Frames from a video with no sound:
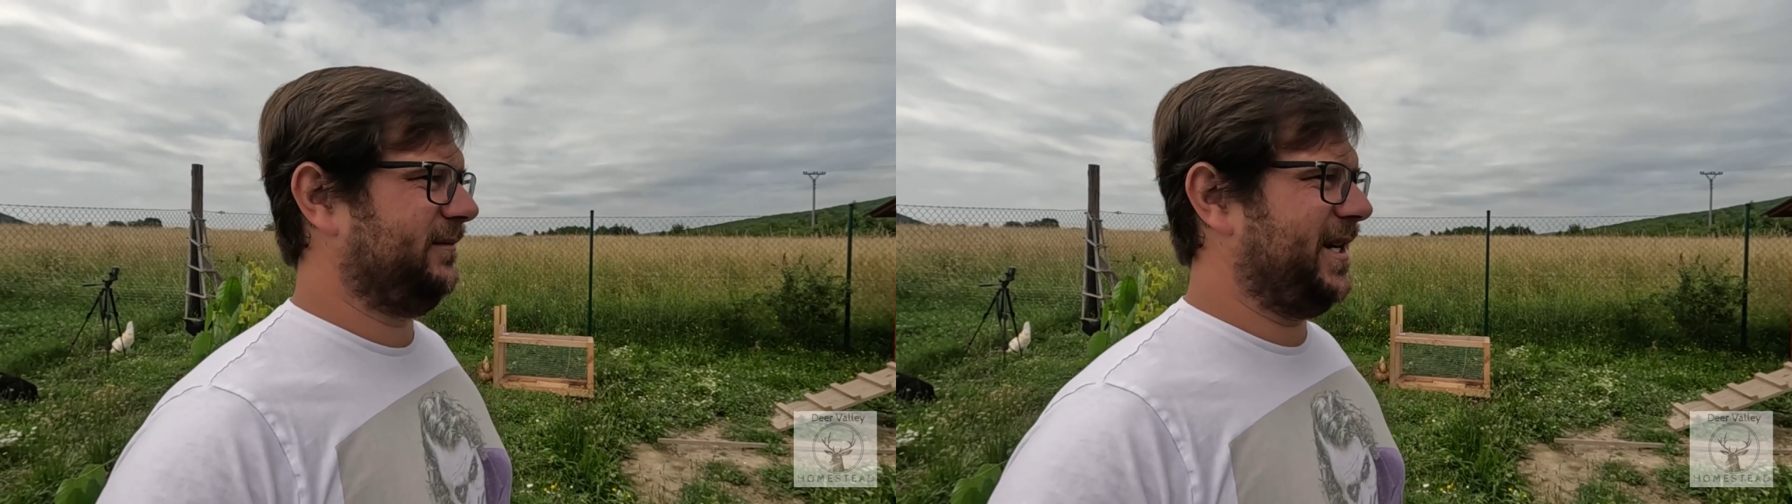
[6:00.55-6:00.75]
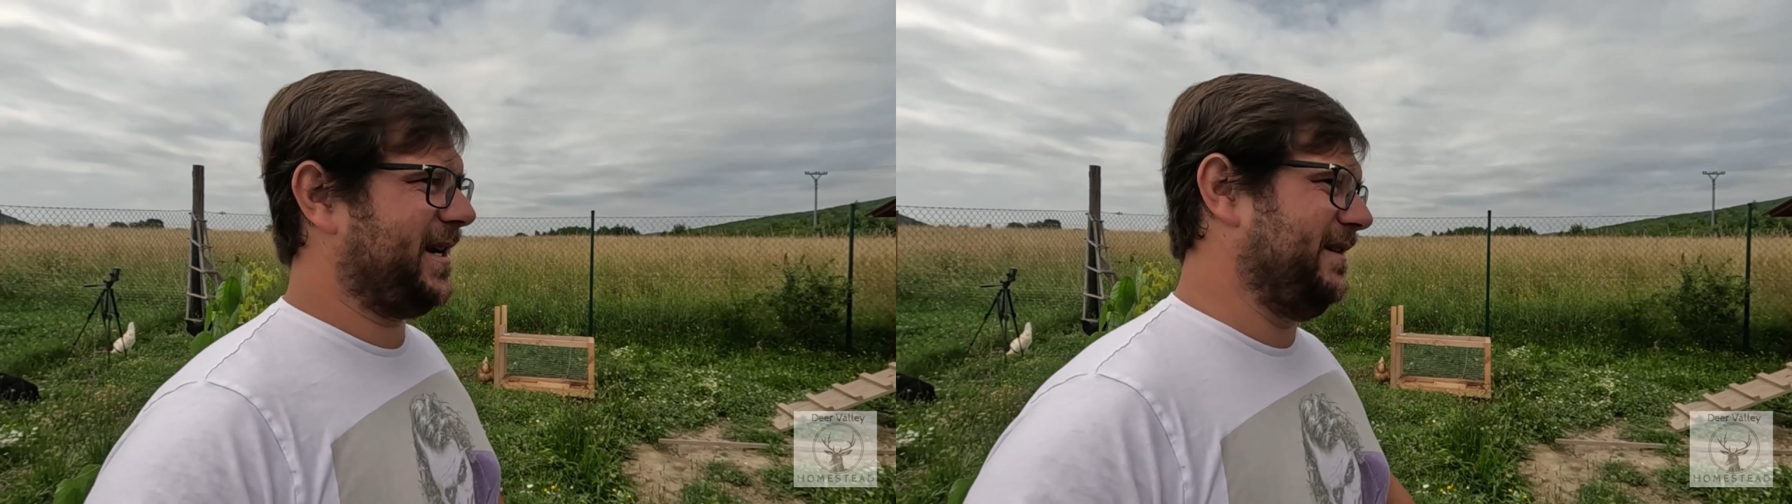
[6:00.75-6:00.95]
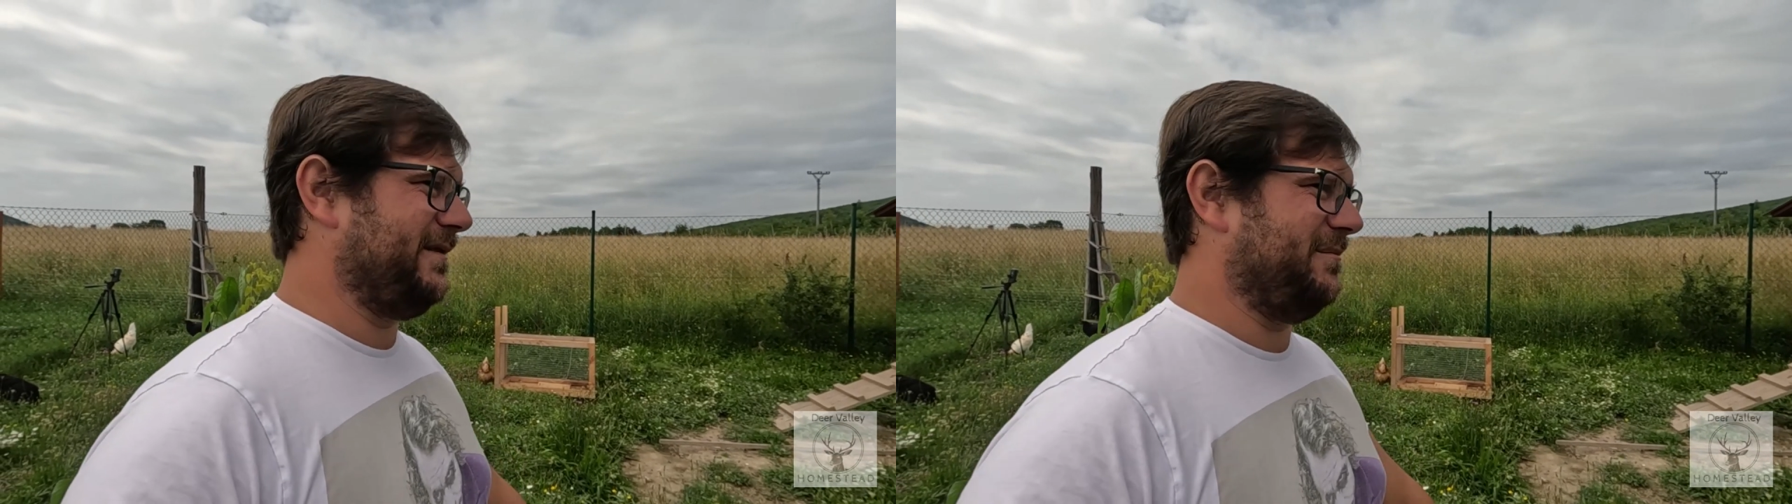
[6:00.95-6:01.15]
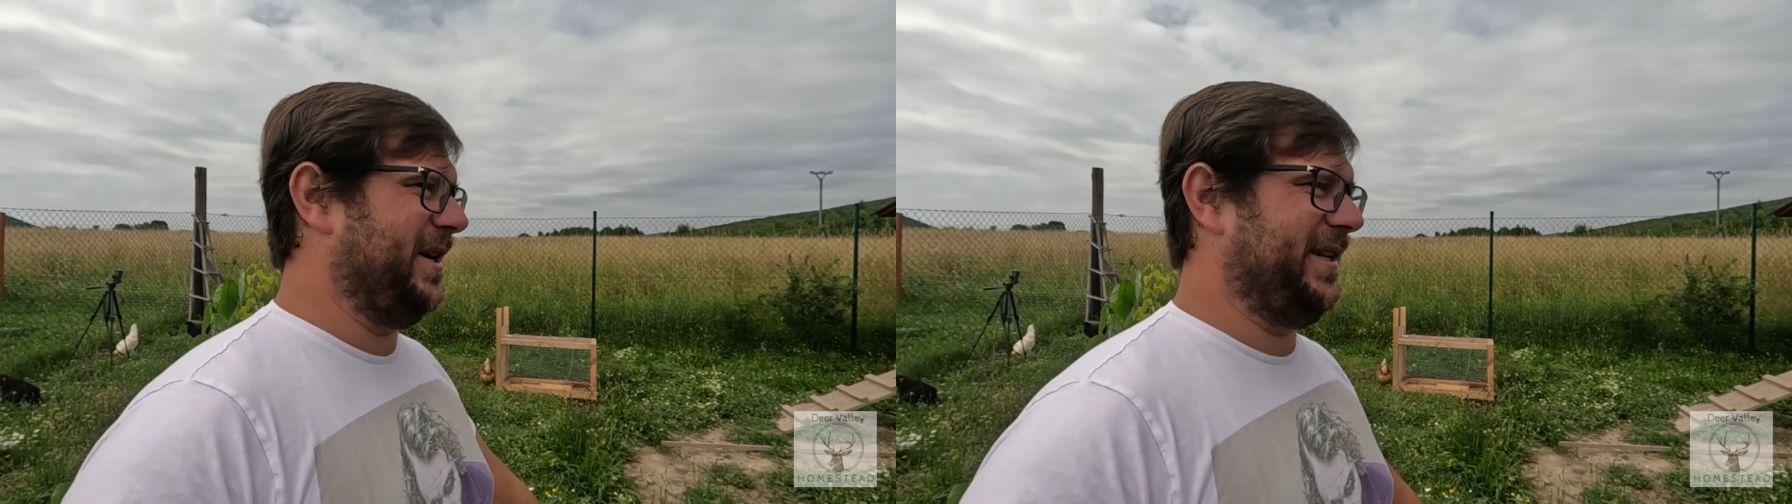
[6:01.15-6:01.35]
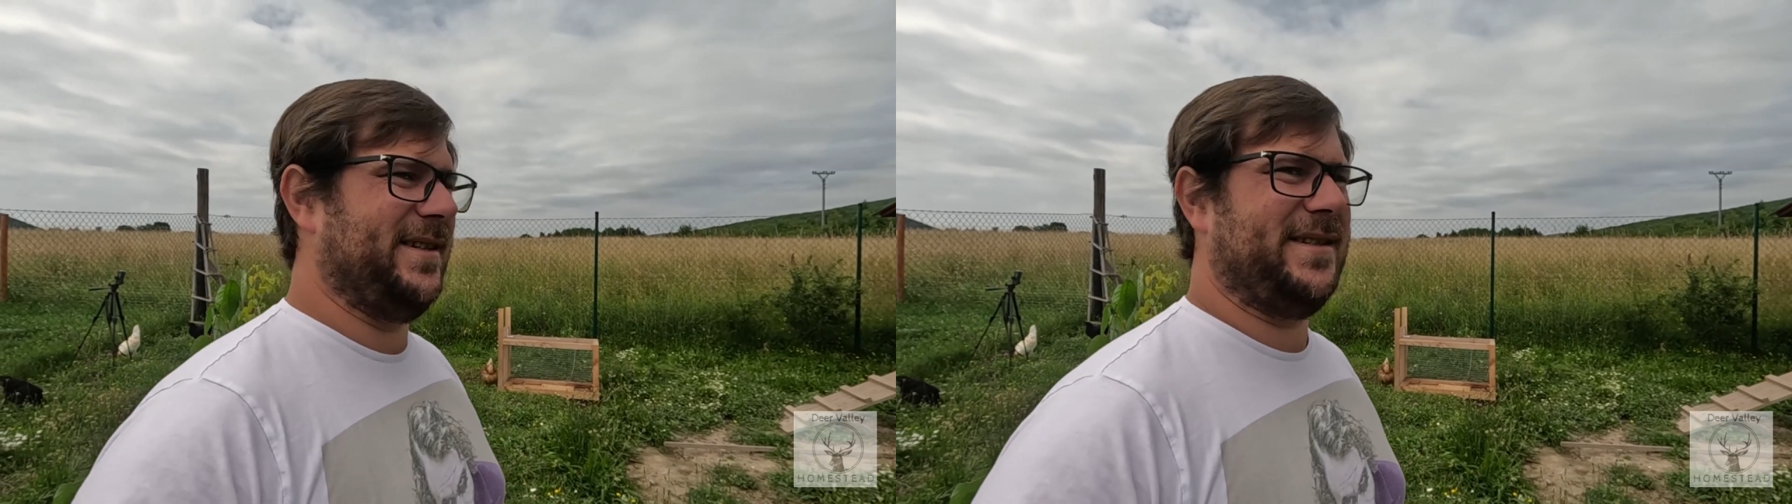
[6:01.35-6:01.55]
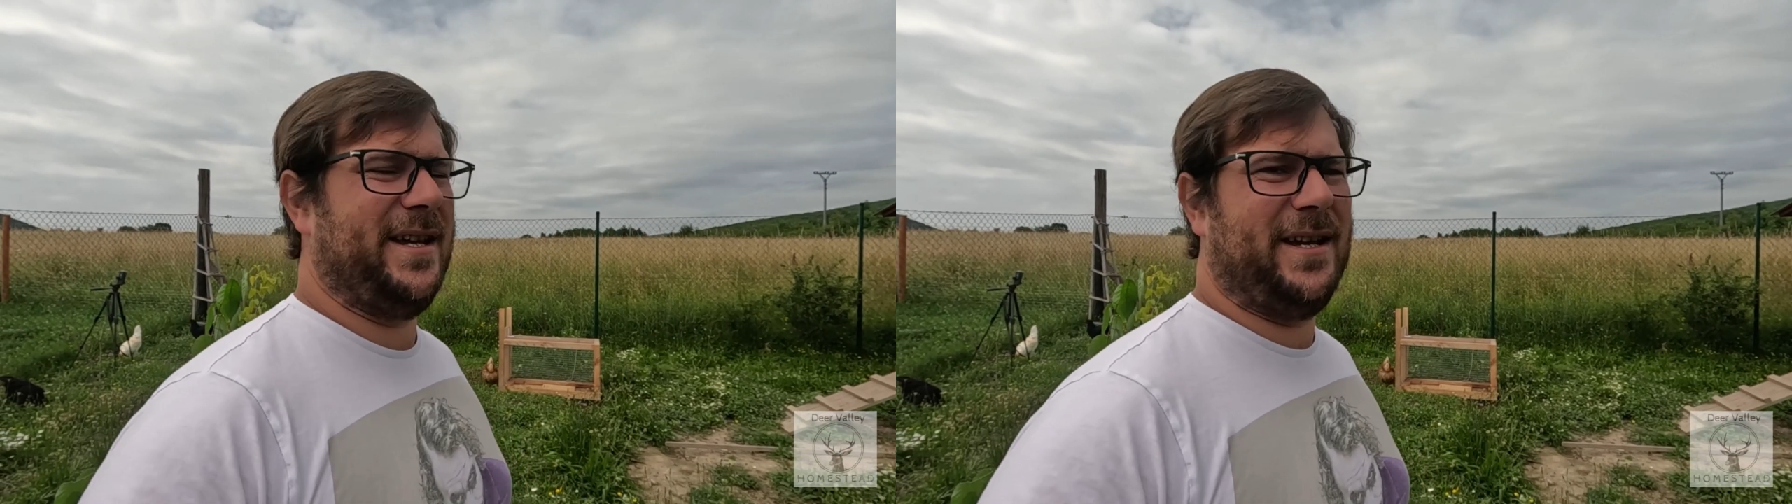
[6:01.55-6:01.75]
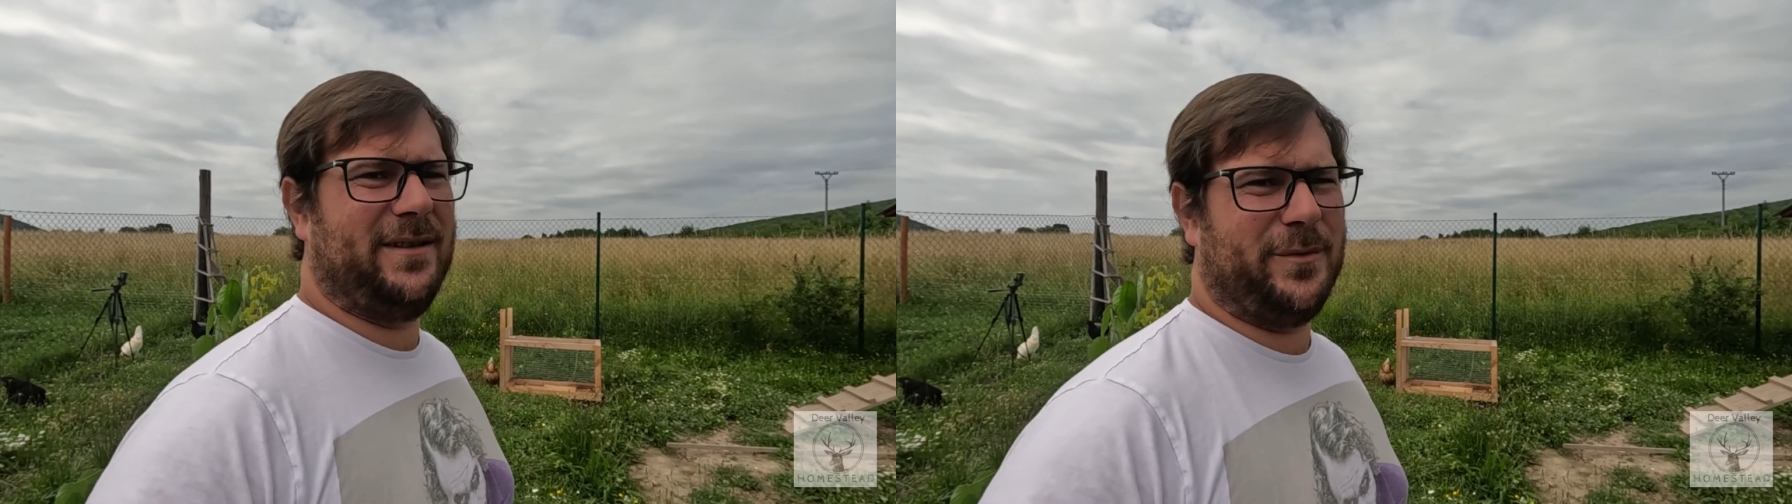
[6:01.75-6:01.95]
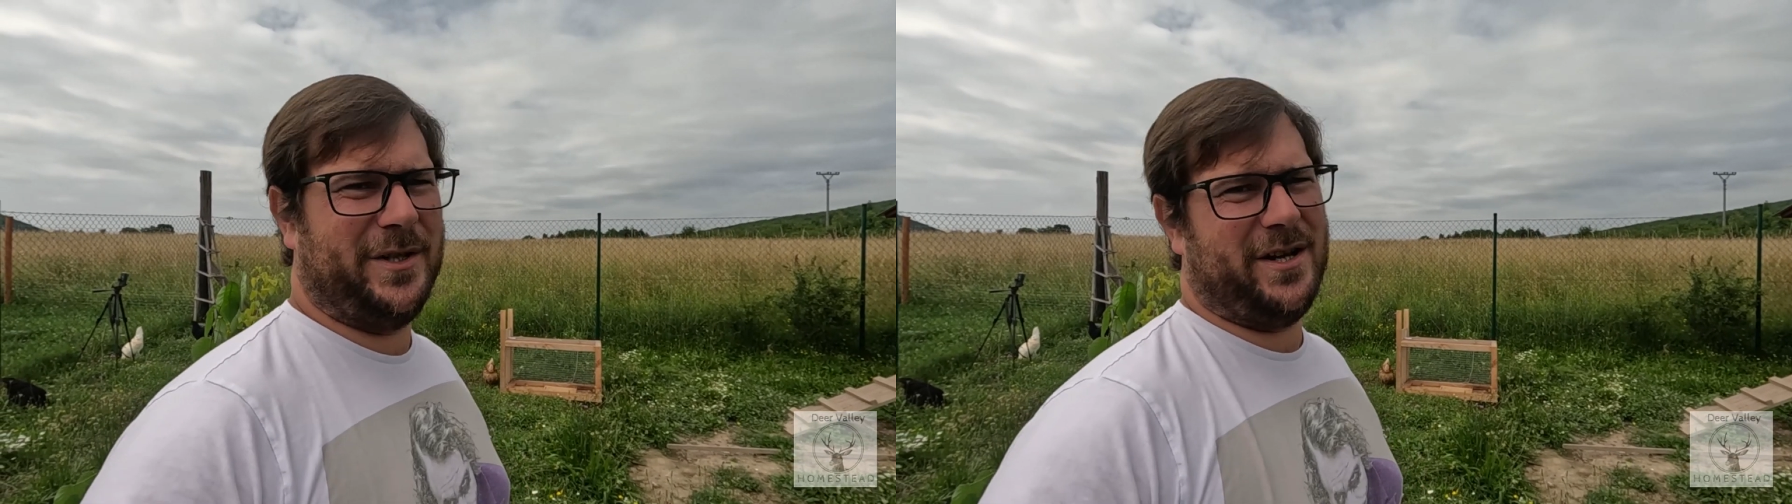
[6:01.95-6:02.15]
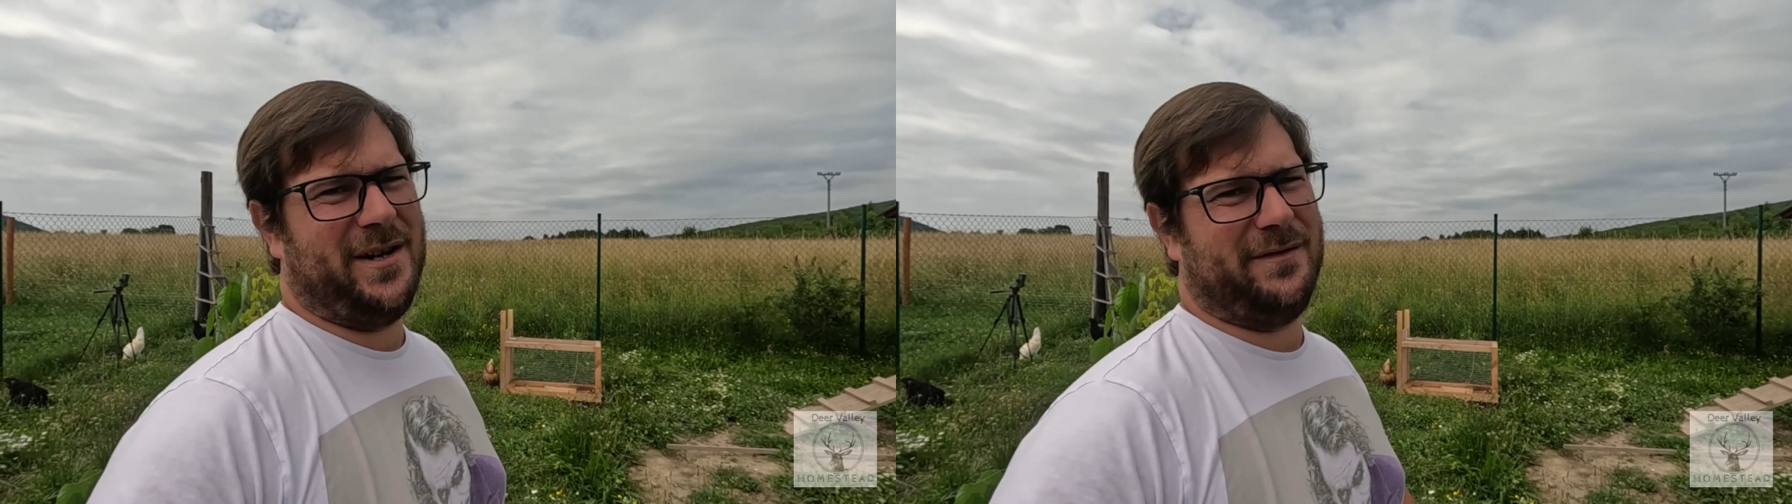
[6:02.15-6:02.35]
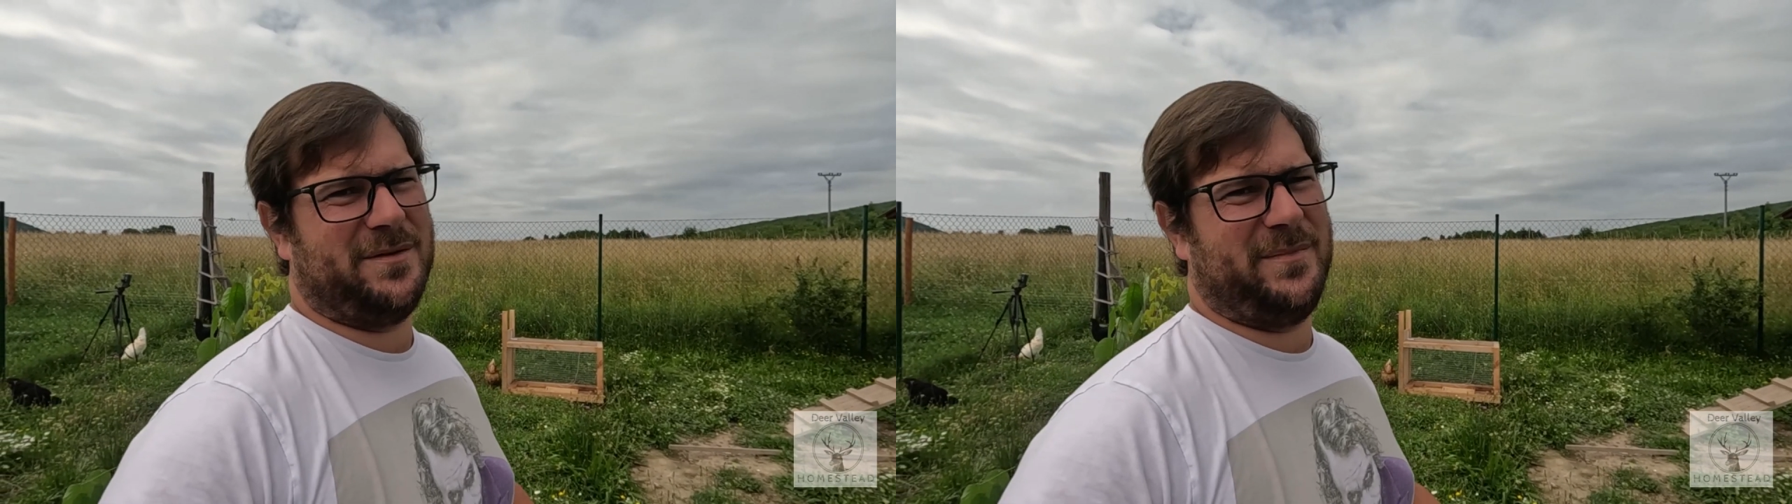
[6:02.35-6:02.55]
I can live out my days here, and we don't
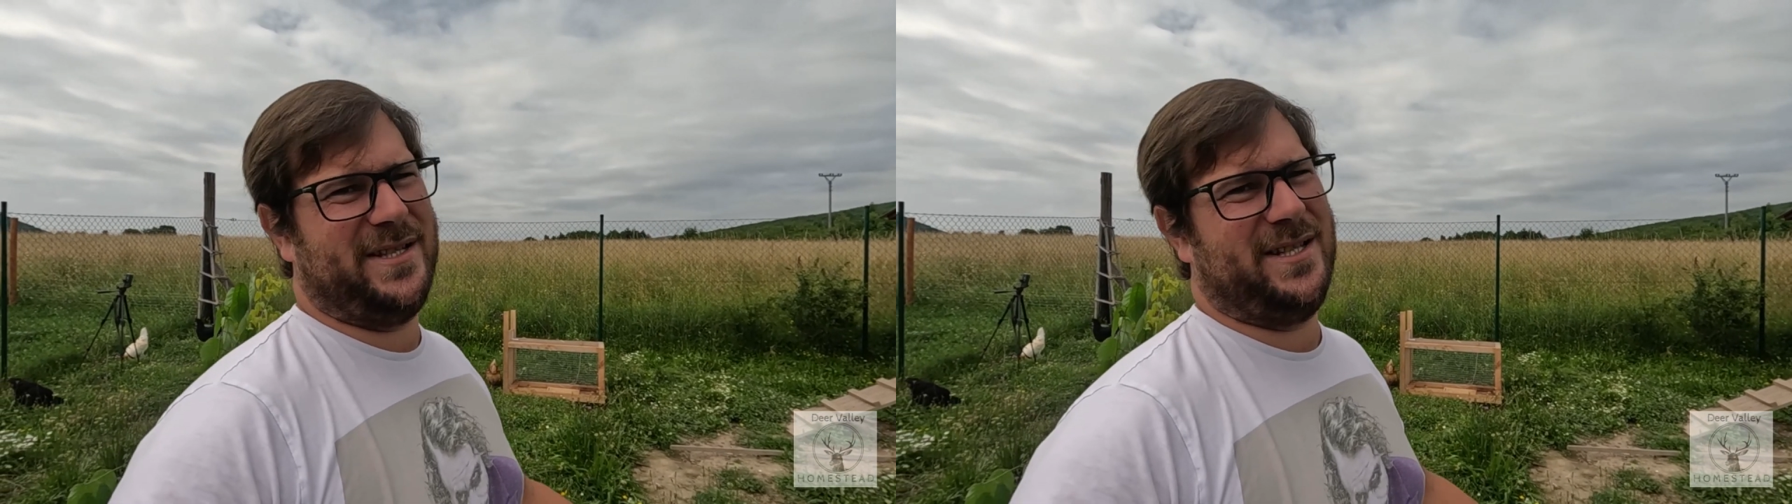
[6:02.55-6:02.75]
have to meet